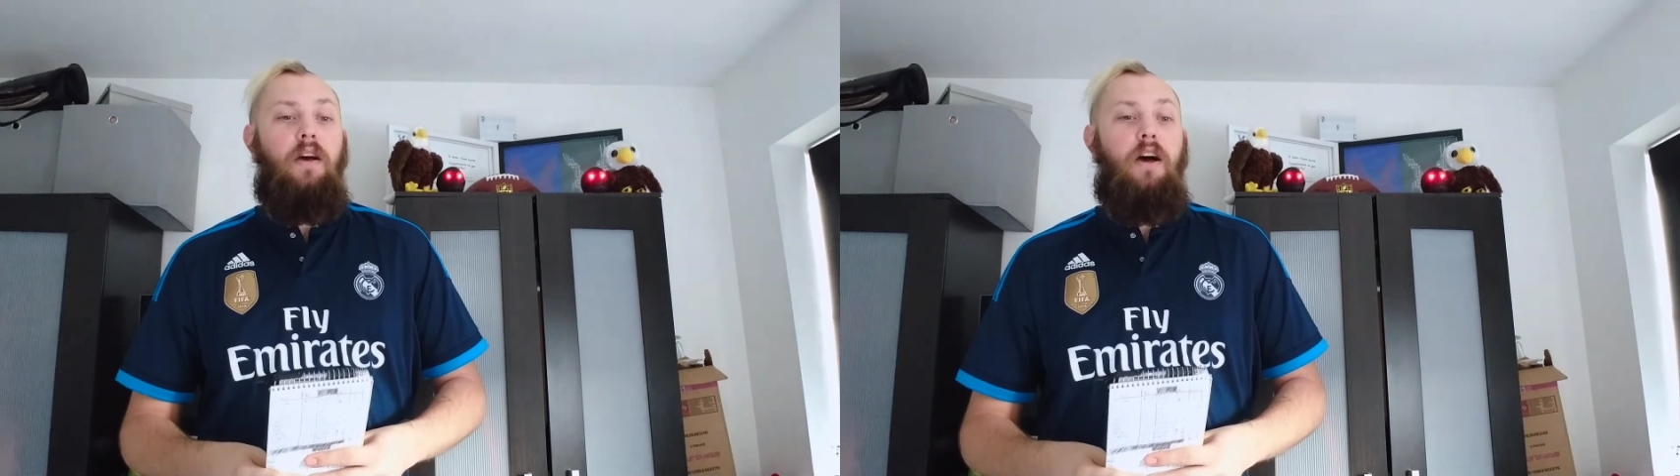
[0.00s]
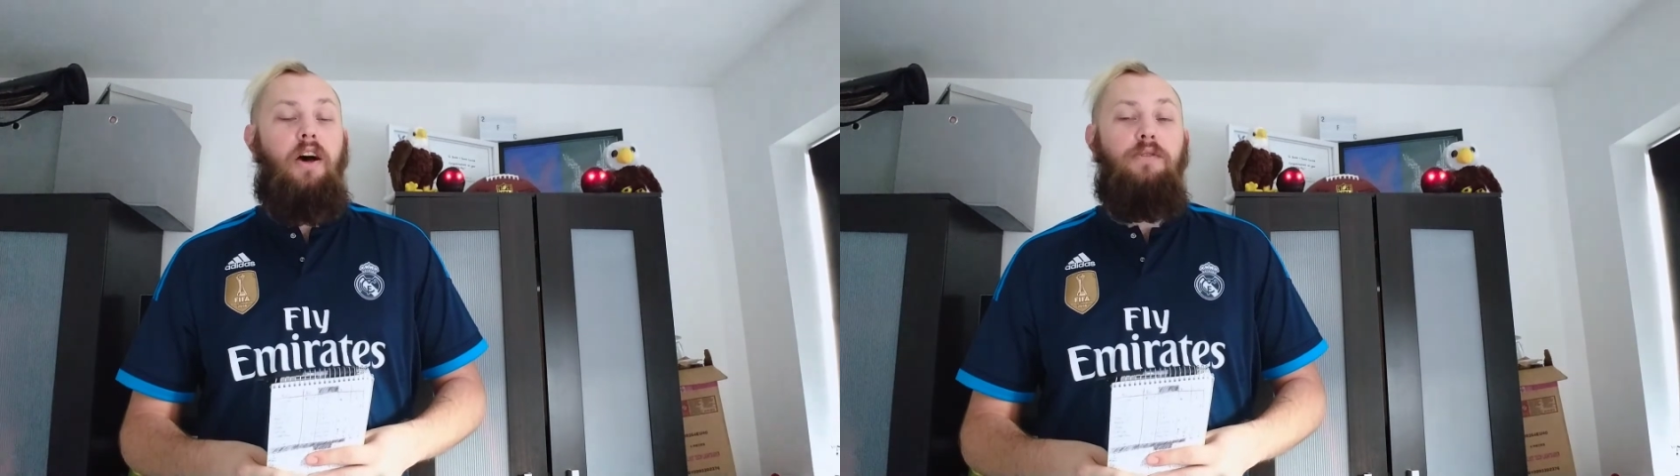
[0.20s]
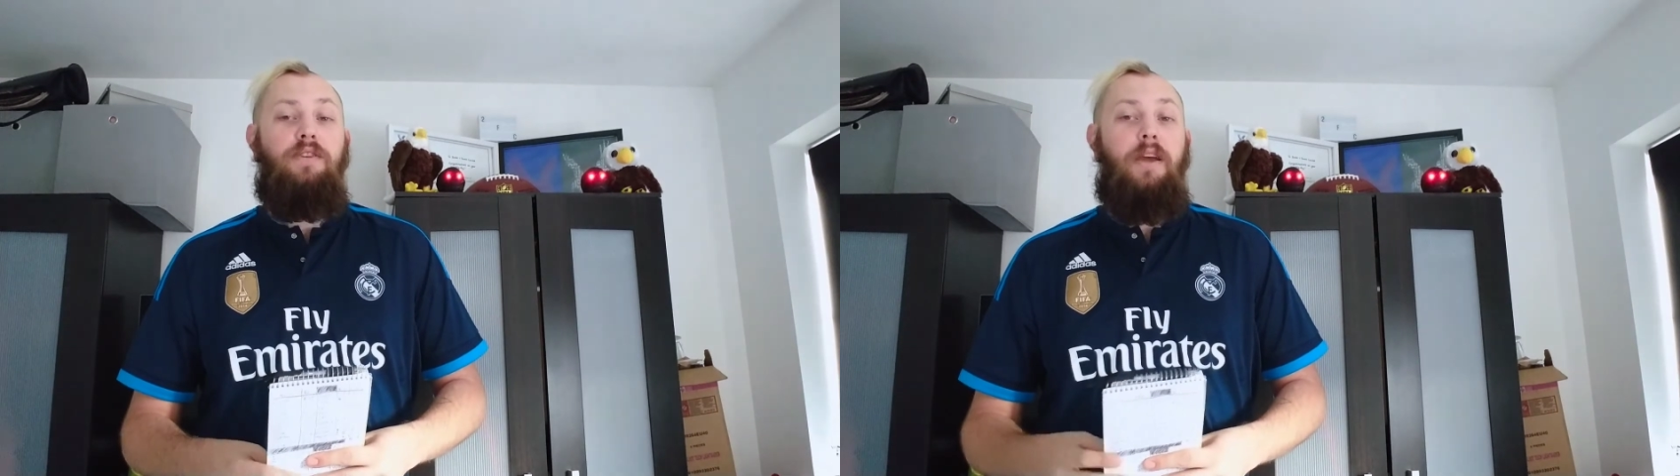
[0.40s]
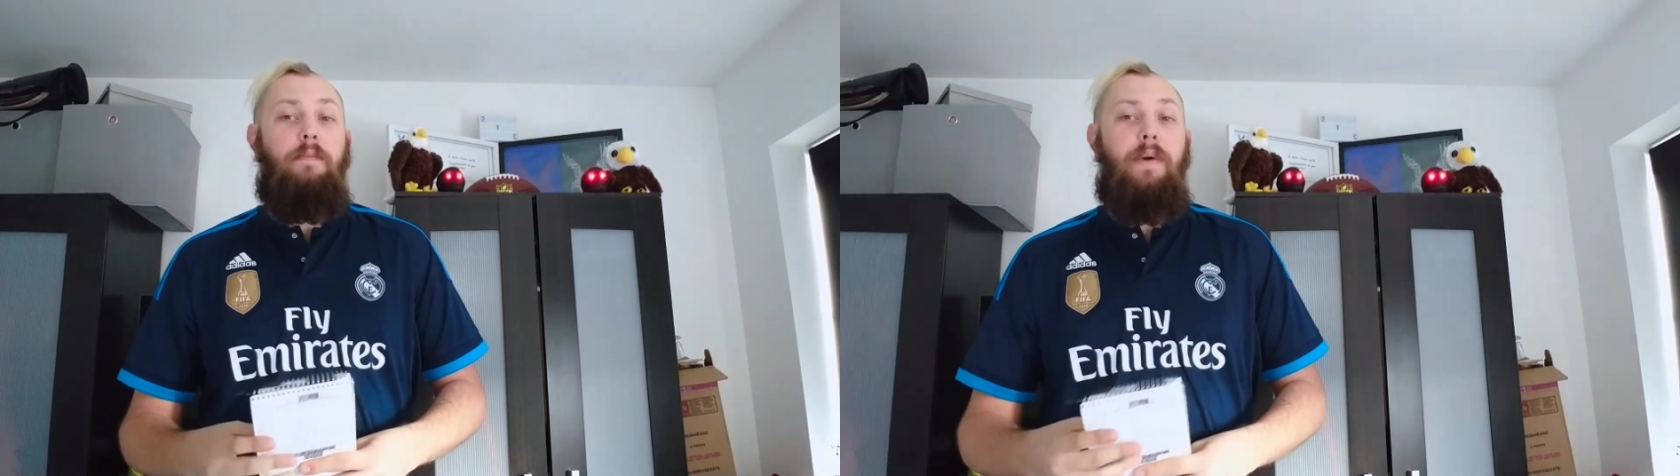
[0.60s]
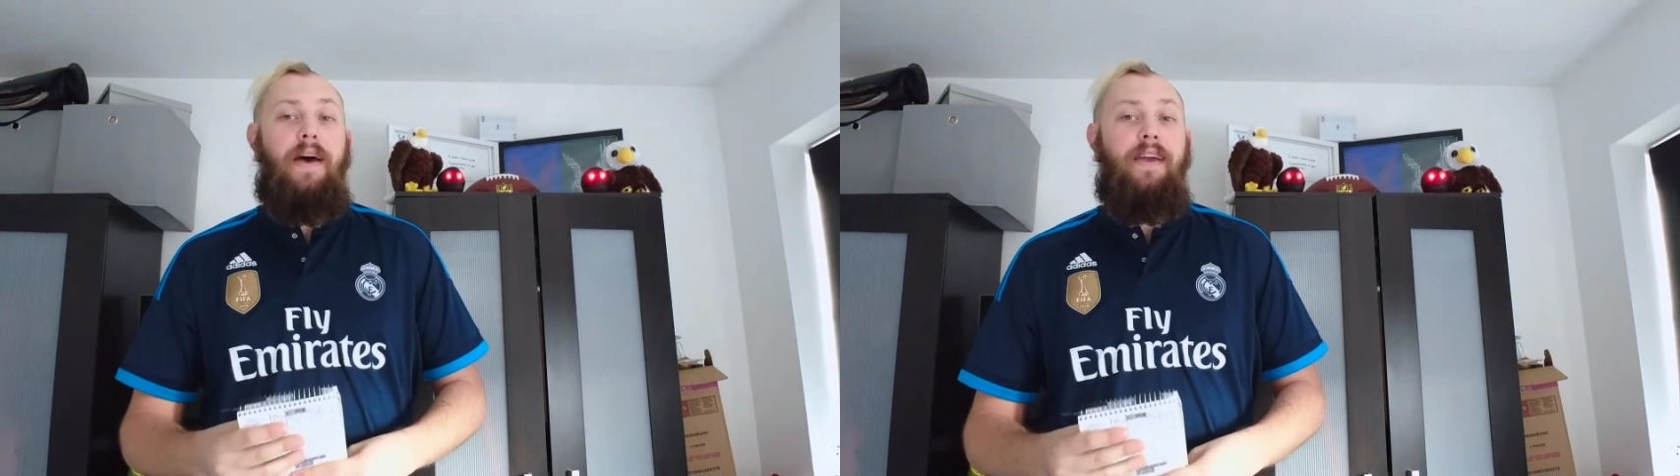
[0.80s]
Jose
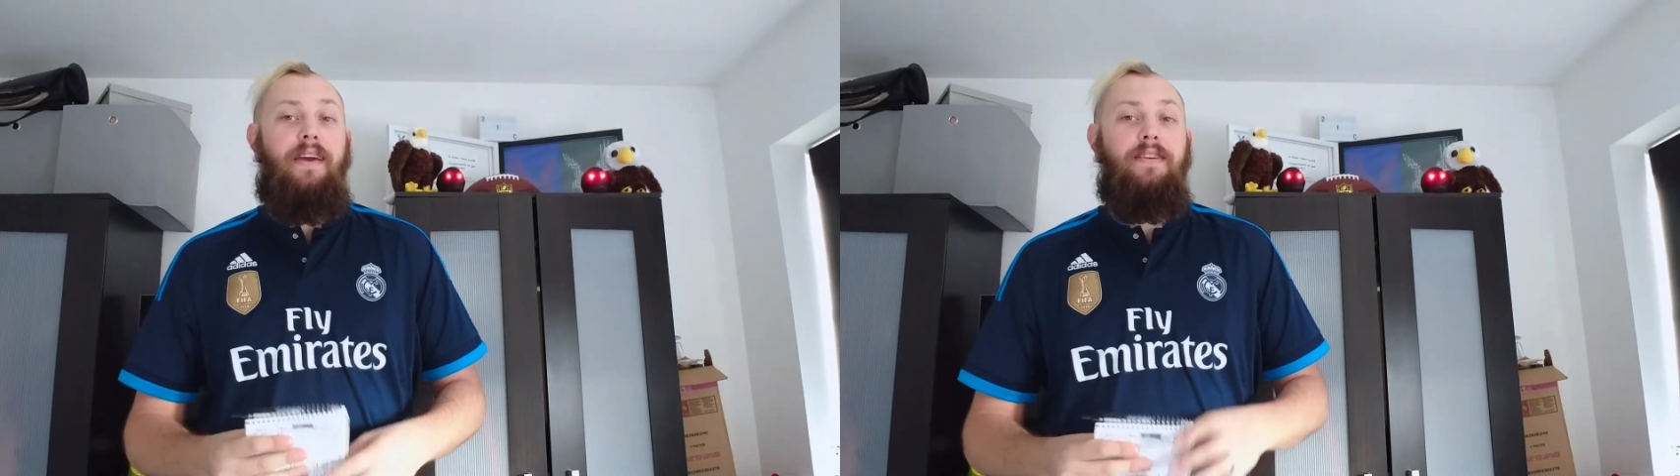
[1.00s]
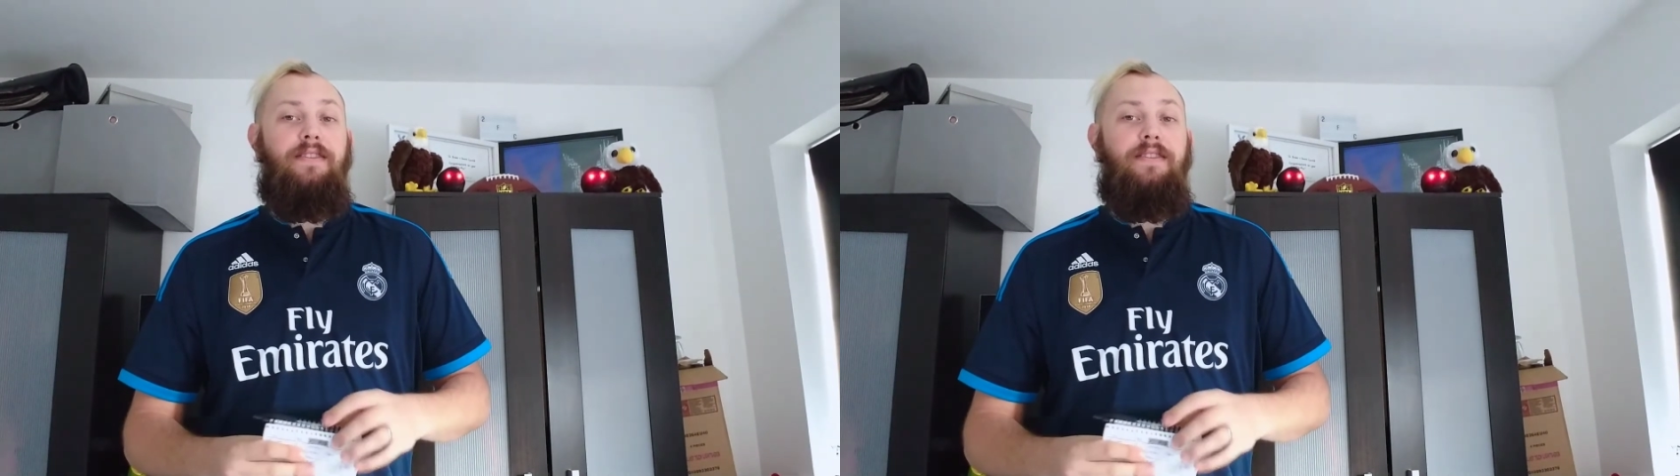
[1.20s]
back at